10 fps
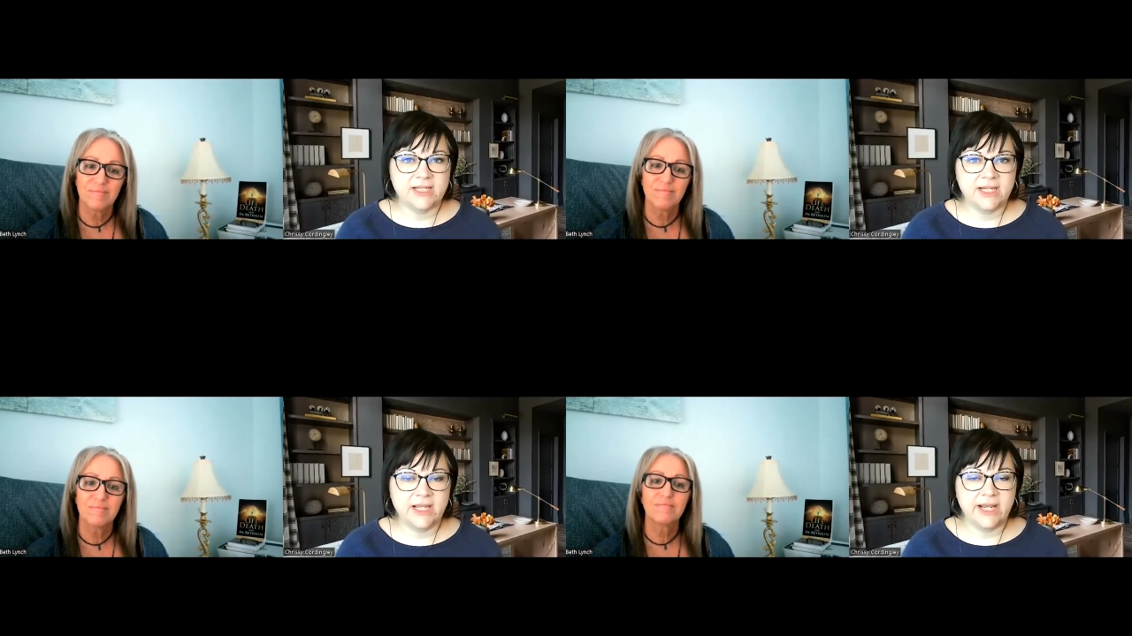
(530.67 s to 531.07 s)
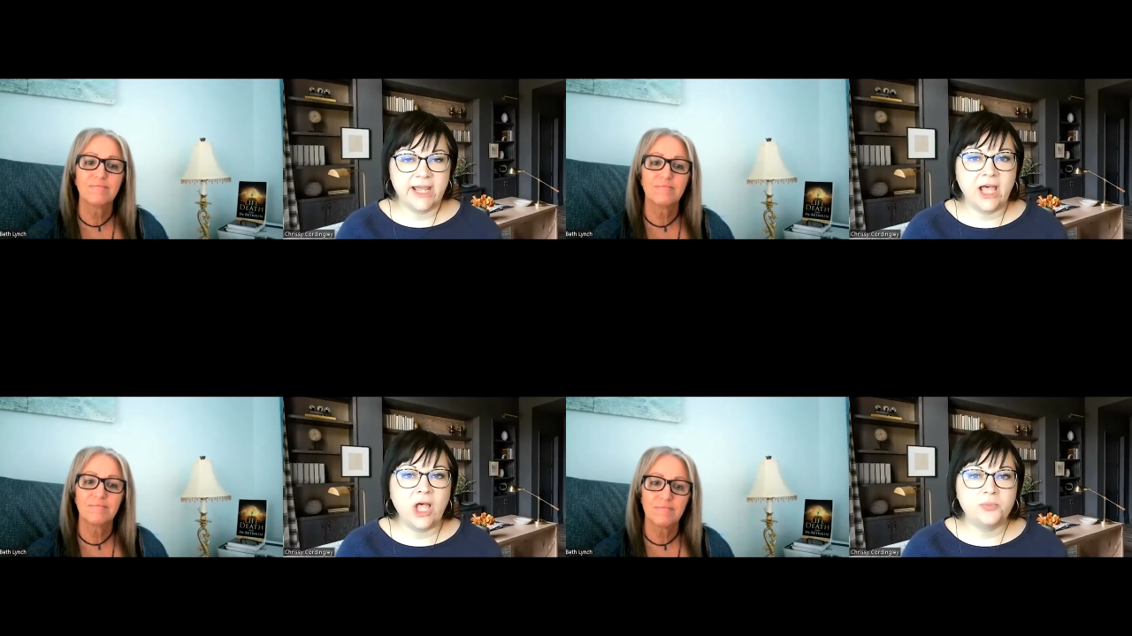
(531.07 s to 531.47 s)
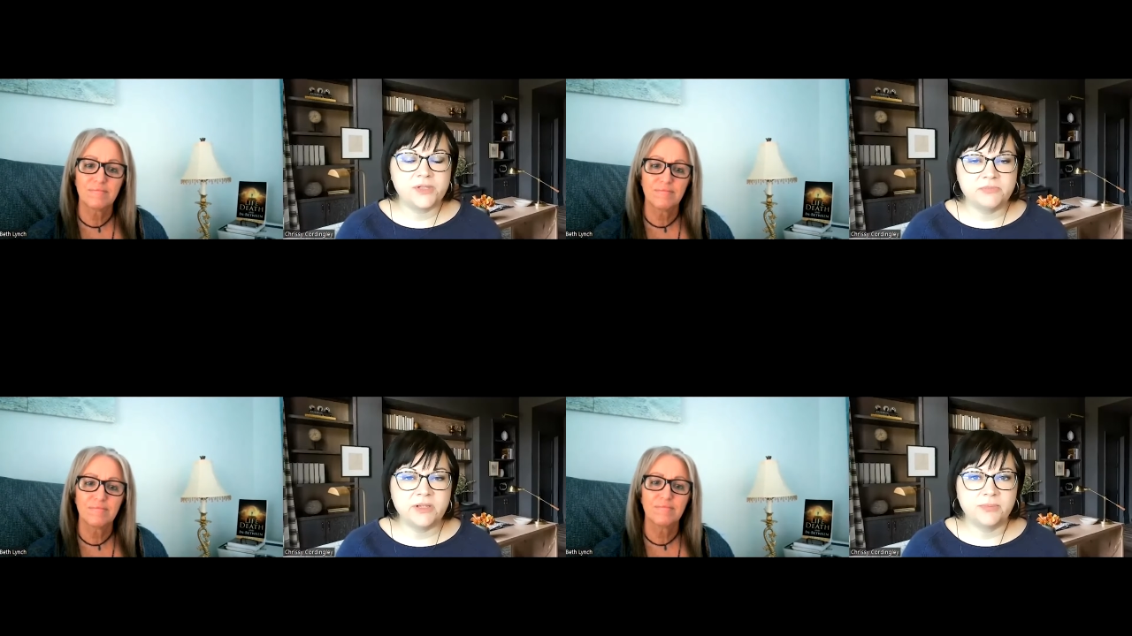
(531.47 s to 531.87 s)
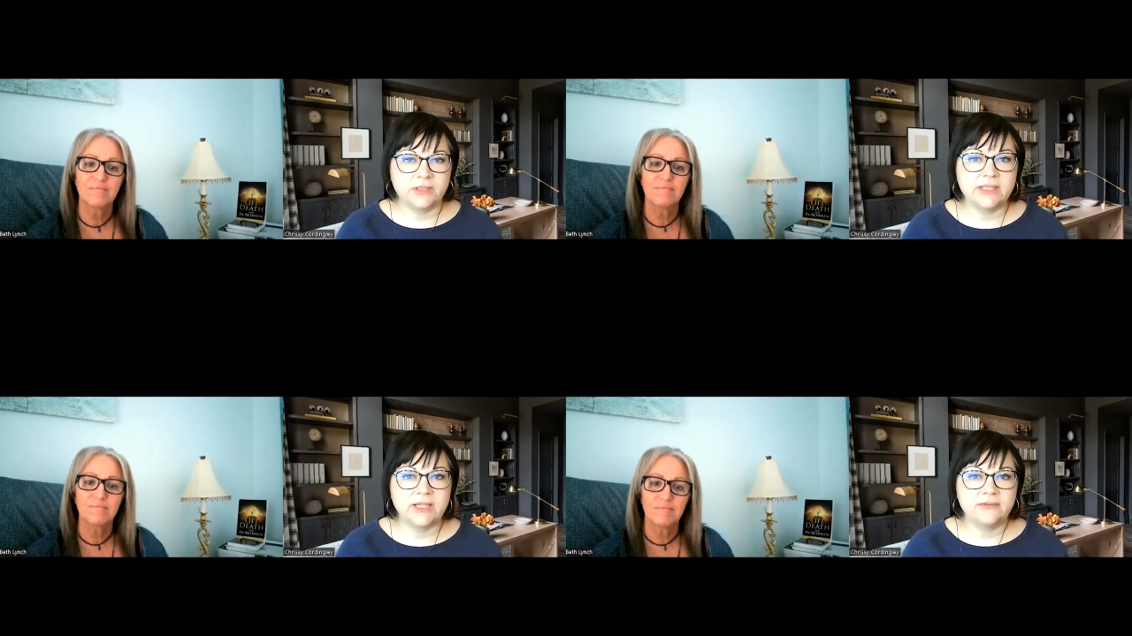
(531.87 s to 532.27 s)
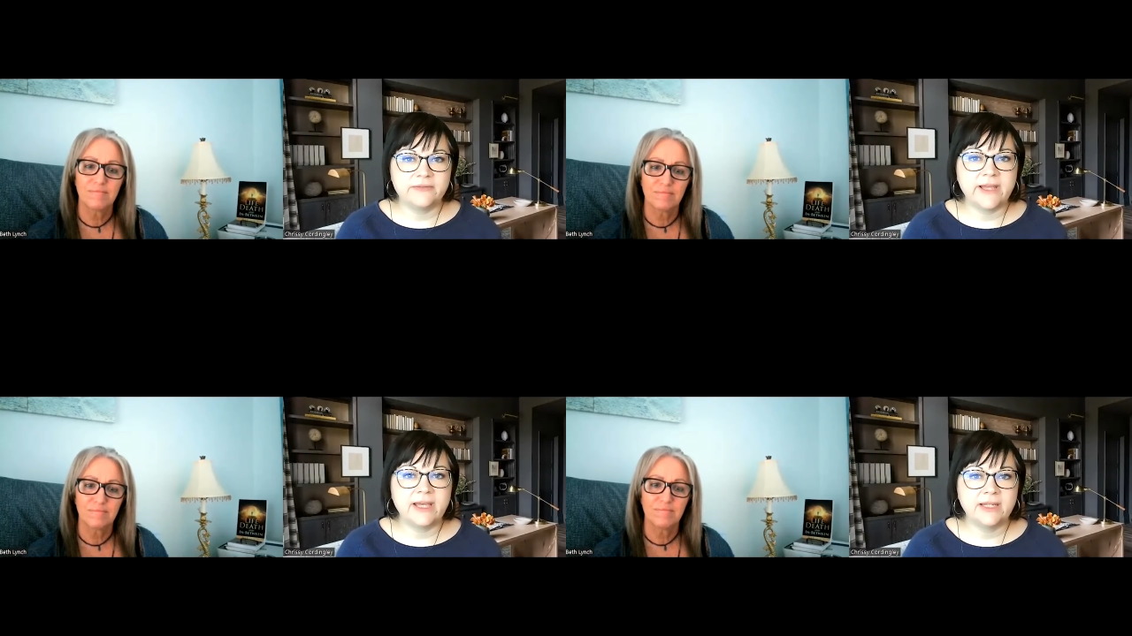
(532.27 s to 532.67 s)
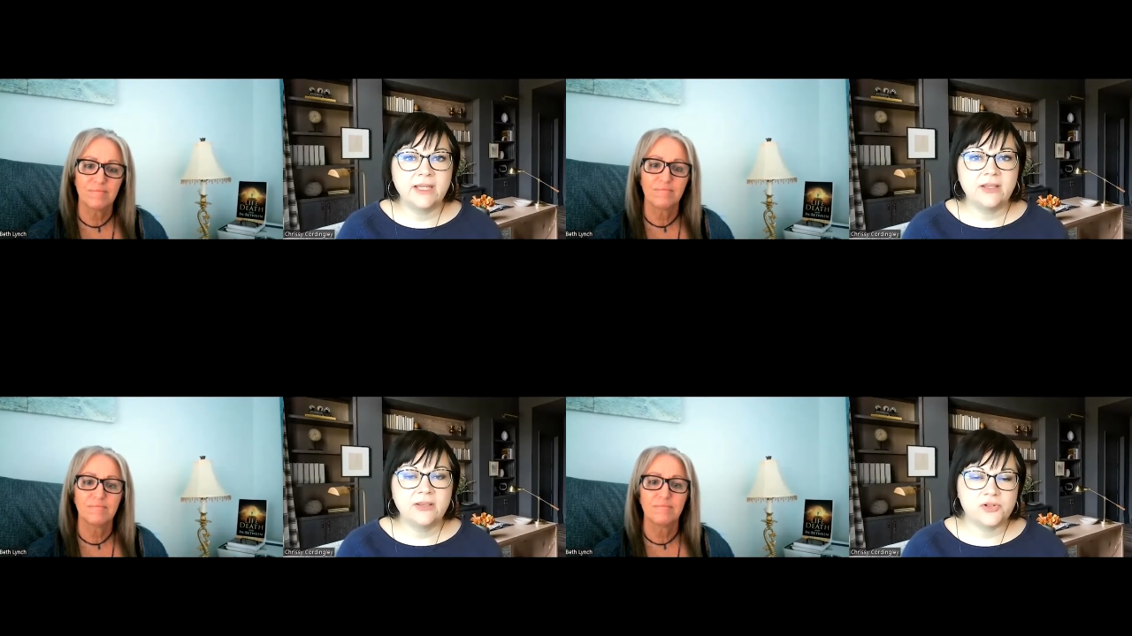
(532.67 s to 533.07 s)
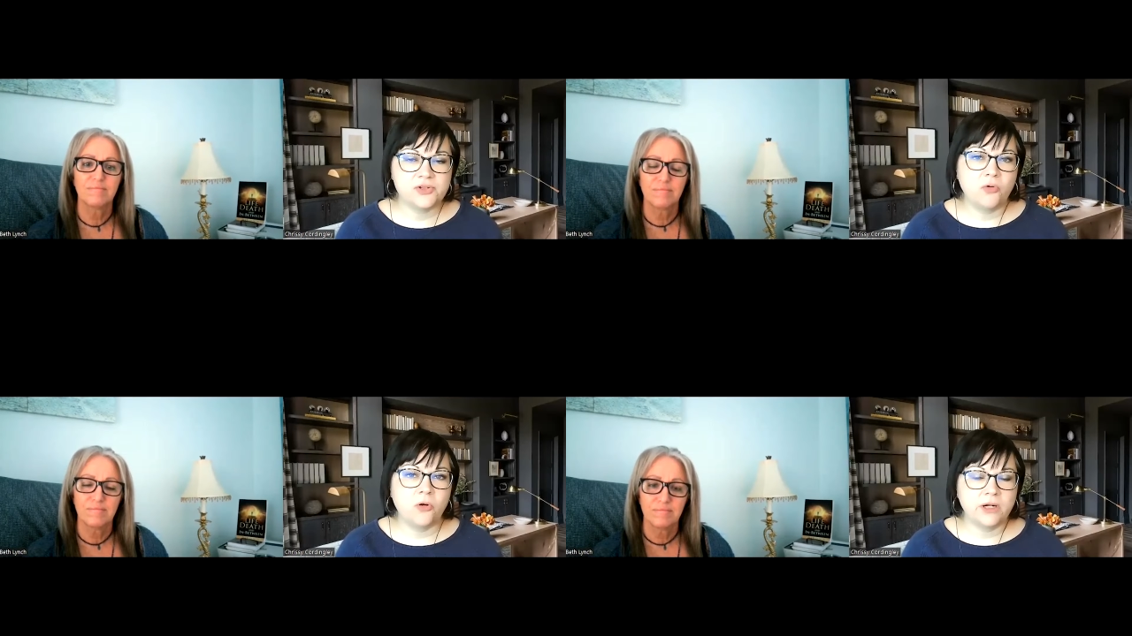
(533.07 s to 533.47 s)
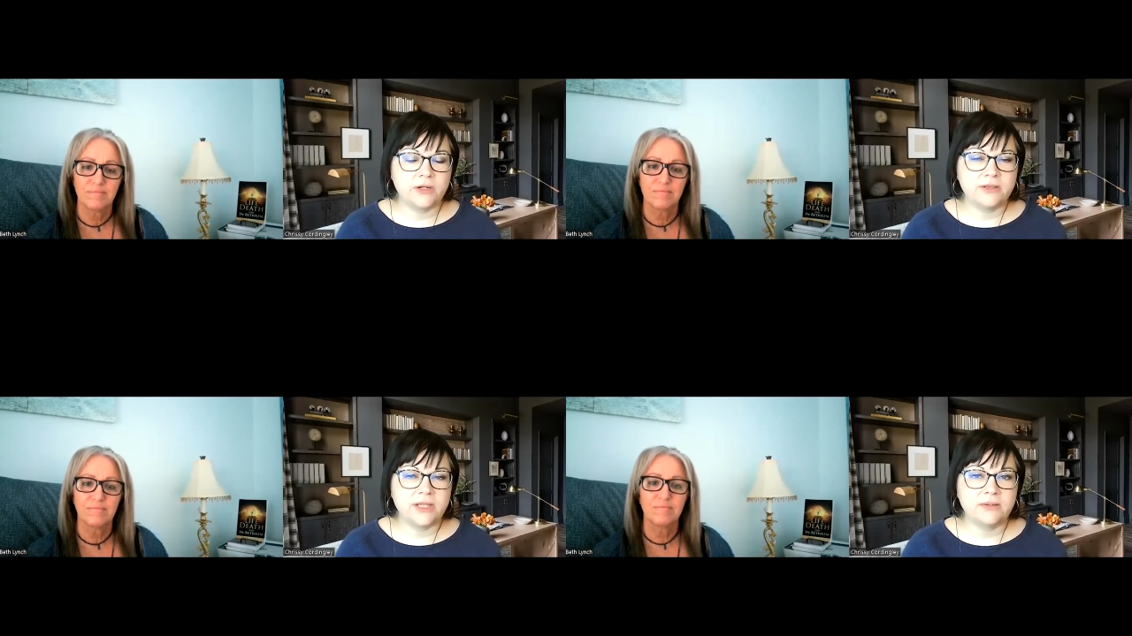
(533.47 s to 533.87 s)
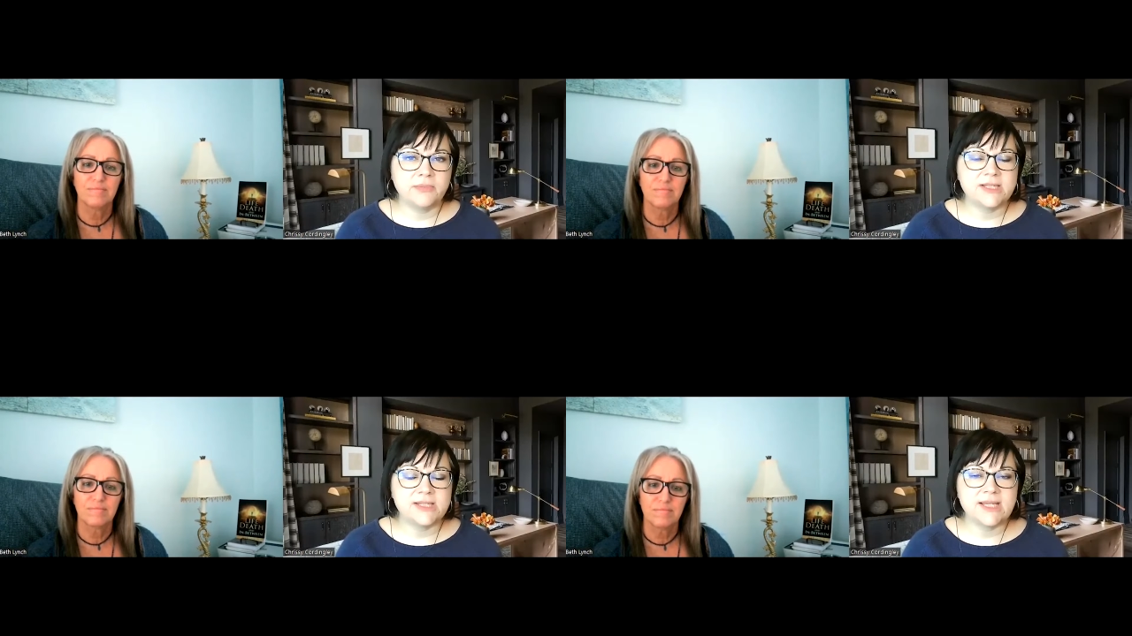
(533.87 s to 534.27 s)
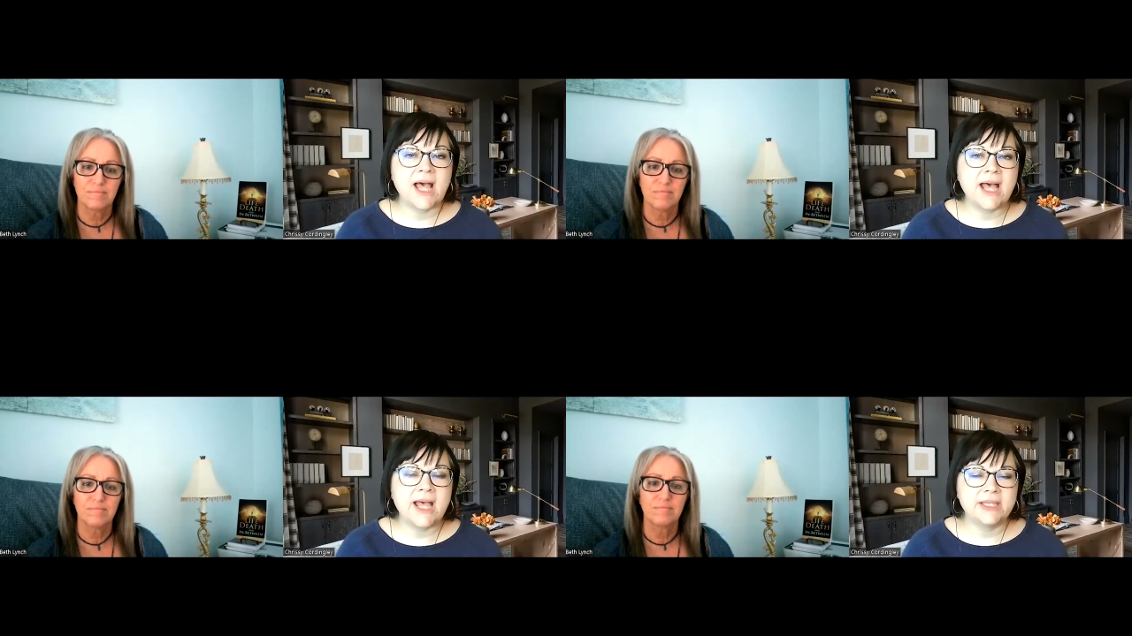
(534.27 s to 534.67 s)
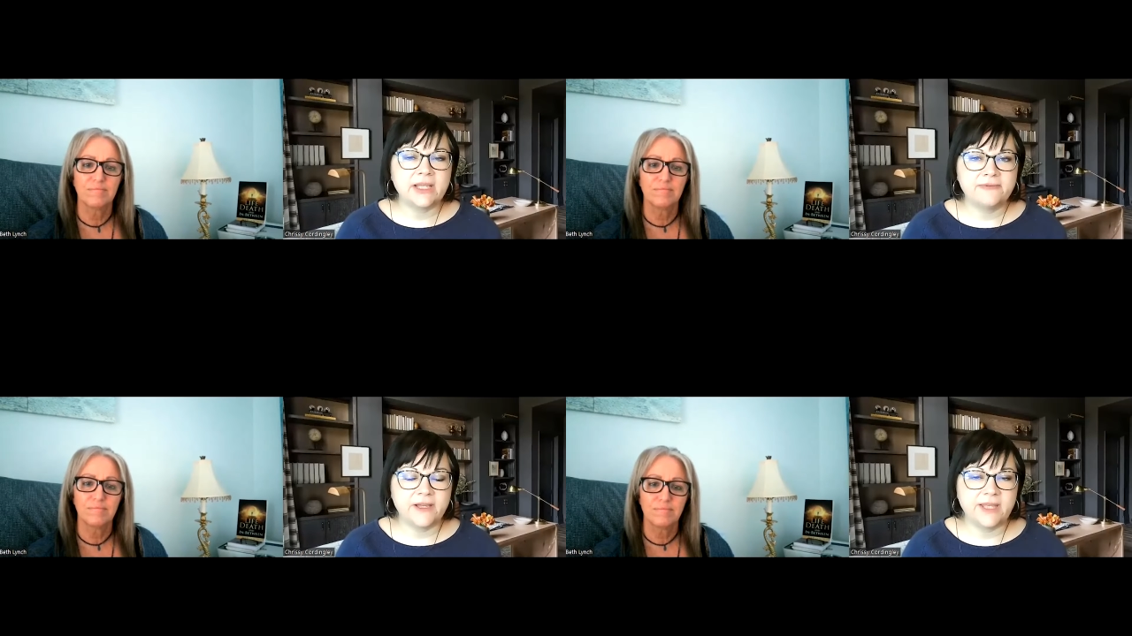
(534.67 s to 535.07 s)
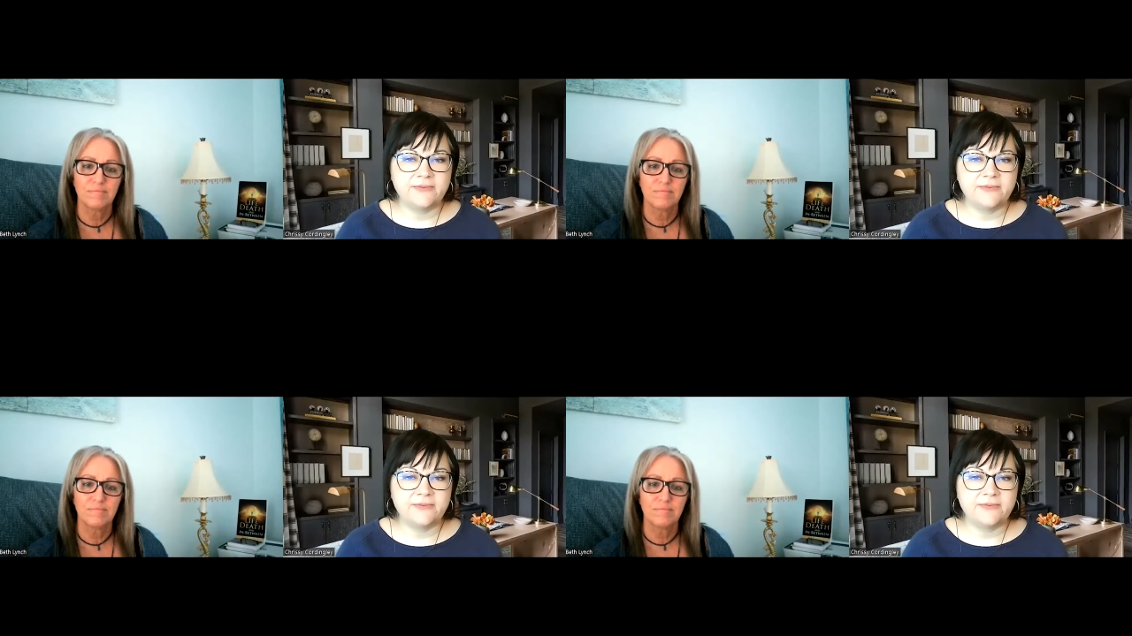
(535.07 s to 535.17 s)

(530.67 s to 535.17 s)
Speaker 1: and it it helps me believe that there's more than meets the eye. And I find